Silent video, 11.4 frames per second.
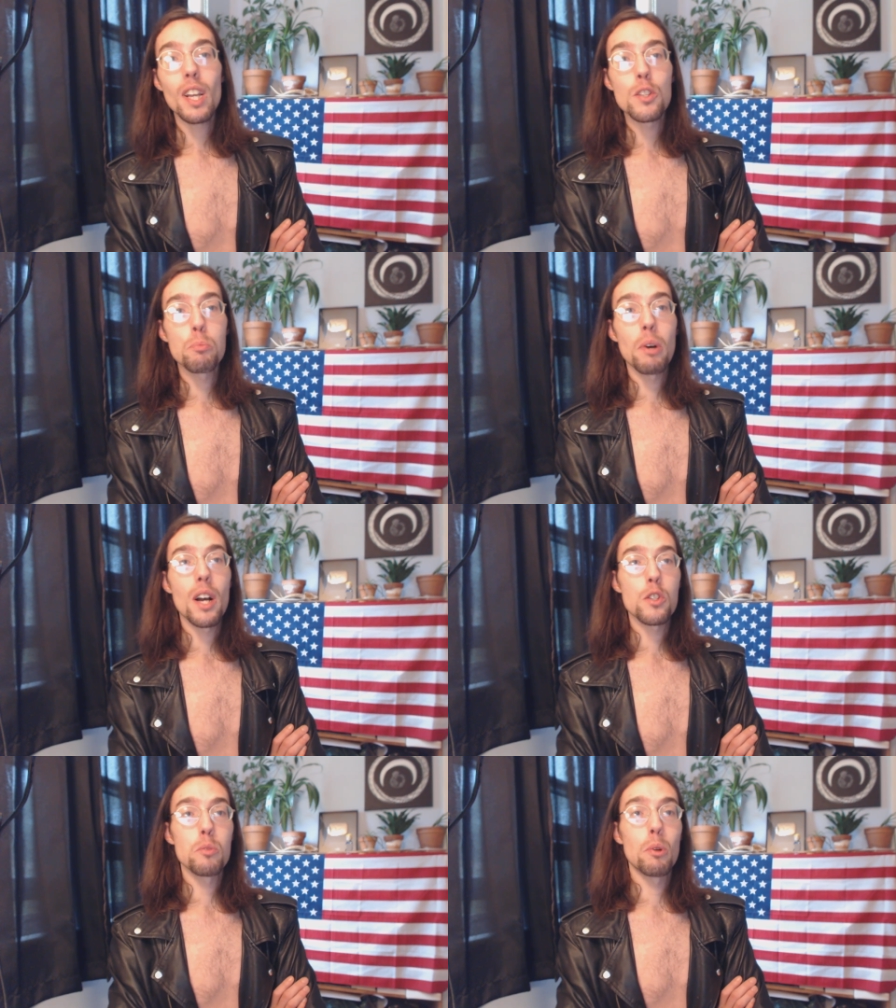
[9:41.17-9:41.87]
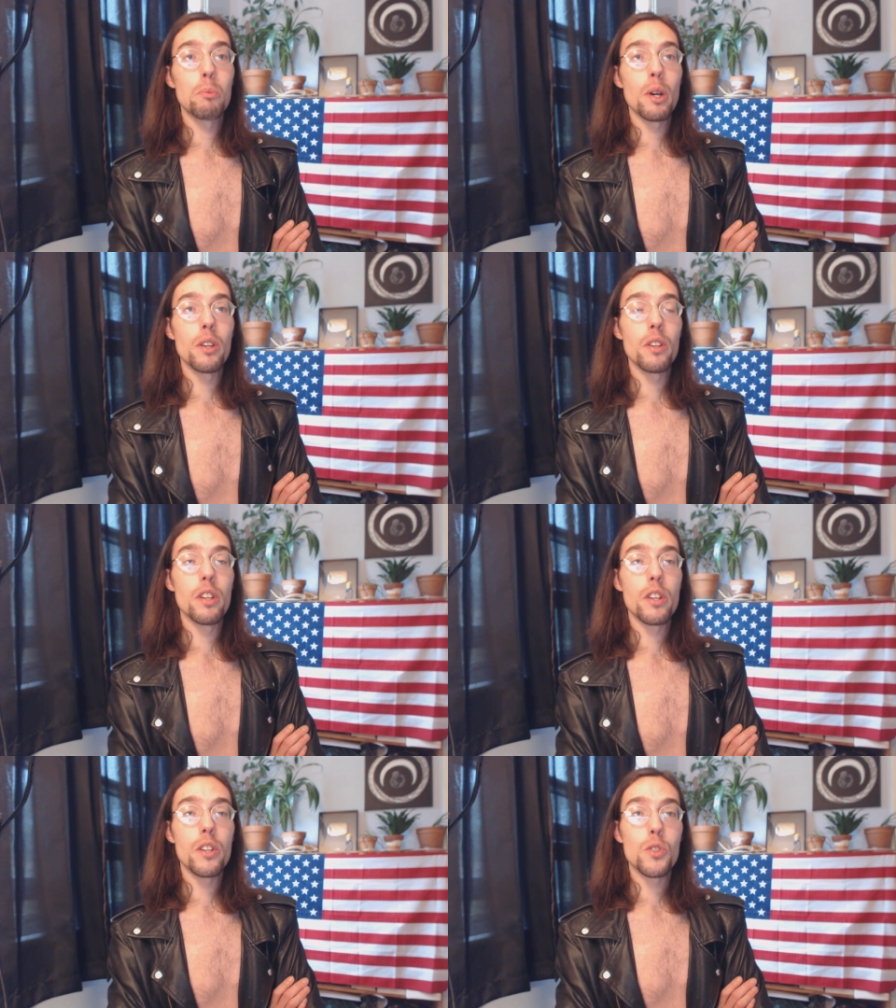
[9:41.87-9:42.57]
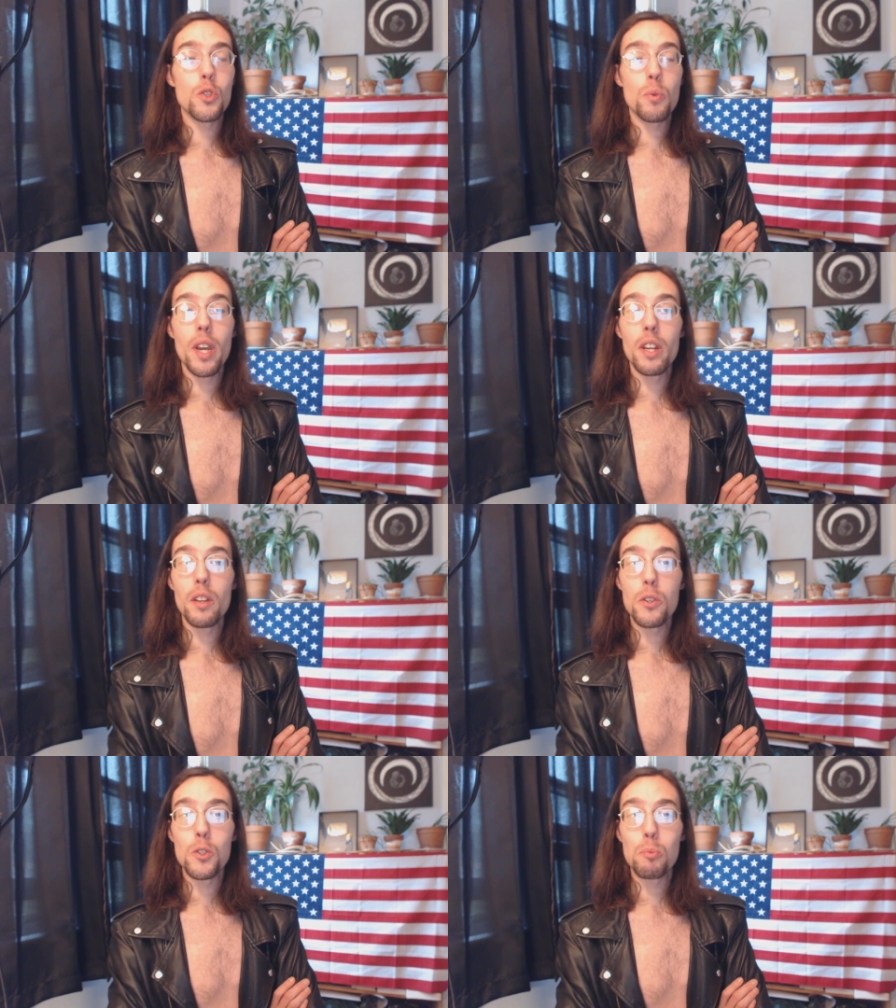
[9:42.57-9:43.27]
It's possible, but you need to
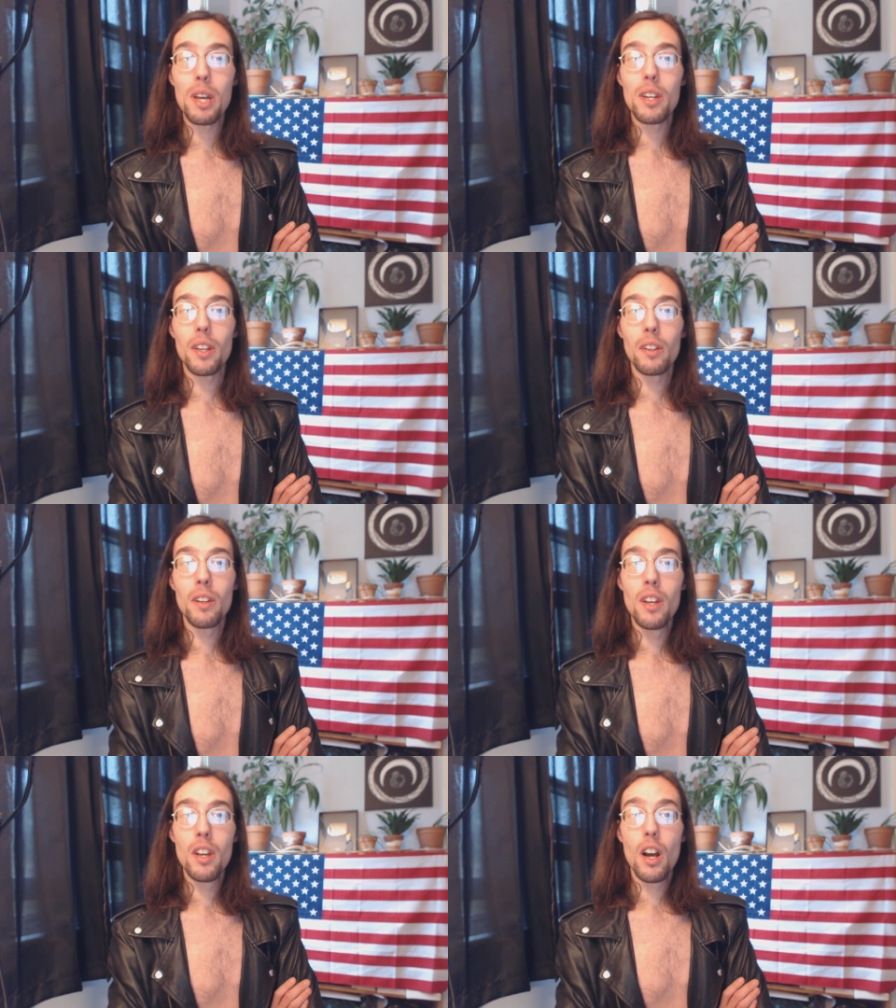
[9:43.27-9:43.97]
constrain other spending.